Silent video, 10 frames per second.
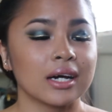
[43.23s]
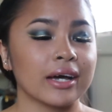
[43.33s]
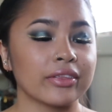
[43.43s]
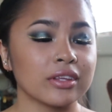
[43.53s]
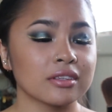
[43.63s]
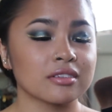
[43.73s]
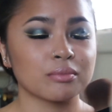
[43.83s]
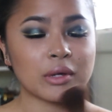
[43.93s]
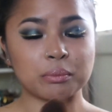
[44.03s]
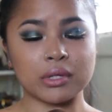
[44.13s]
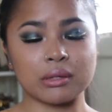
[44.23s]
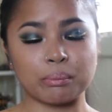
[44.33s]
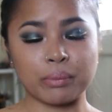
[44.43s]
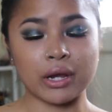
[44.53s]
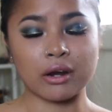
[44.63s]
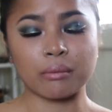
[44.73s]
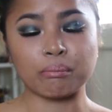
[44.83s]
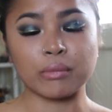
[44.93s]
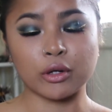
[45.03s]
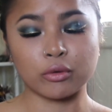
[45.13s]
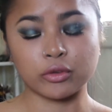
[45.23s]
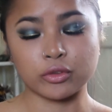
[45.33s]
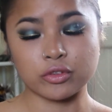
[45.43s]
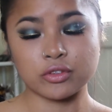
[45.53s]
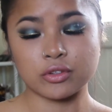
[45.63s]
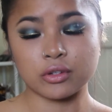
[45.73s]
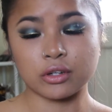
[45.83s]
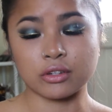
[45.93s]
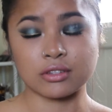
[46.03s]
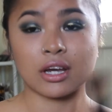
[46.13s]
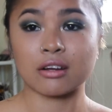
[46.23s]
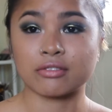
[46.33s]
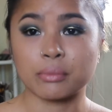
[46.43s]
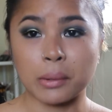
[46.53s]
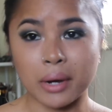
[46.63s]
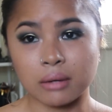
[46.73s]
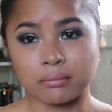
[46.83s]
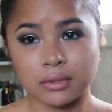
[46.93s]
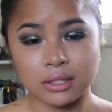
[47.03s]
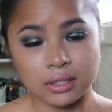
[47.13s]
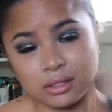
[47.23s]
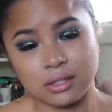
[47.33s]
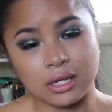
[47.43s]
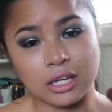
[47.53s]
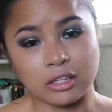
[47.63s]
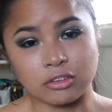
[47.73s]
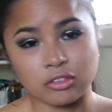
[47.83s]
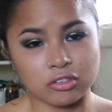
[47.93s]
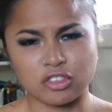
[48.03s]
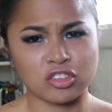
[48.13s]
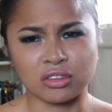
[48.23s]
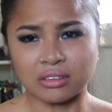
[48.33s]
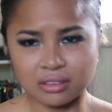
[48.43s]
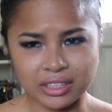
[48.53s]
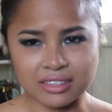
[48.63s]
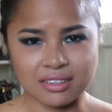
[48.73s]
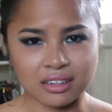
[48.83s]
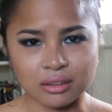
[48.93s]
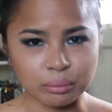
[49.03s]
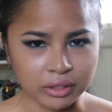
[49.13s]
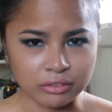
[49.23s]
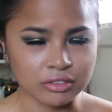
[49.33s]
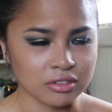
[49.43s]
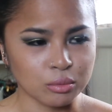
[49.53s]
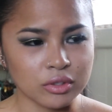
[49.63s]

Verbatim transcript: I think this might be Bare Minerals because I got it from my mom and she likes that company for some